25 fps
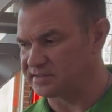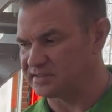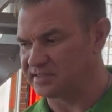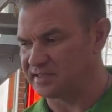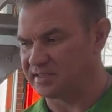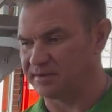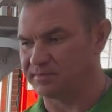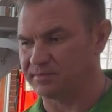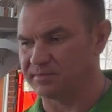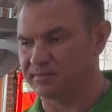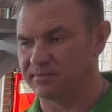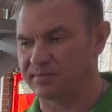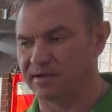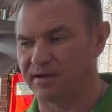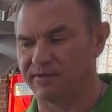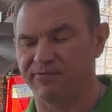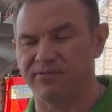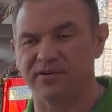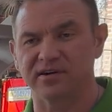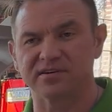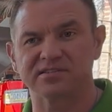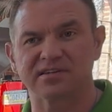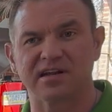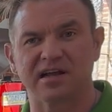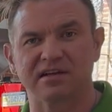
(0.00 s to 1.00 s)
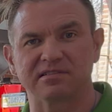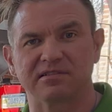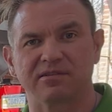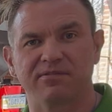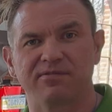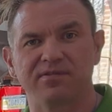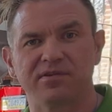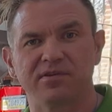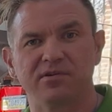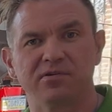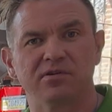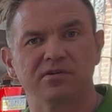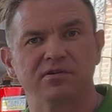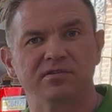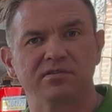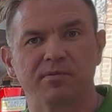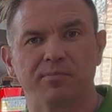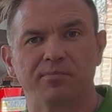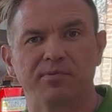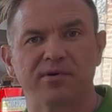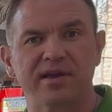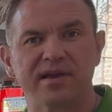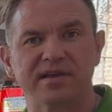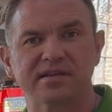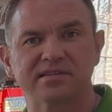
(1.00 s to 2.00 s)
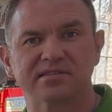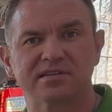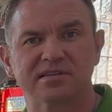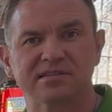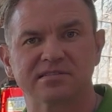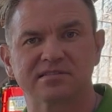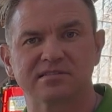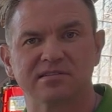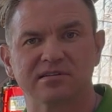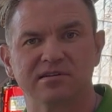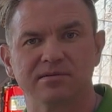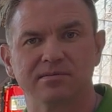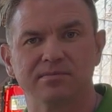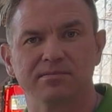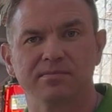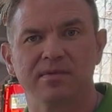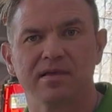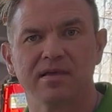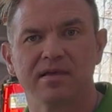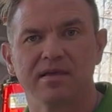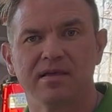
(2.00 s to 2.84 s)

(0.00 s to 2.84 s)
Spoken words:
Tim flushed out the fuel, the brake system,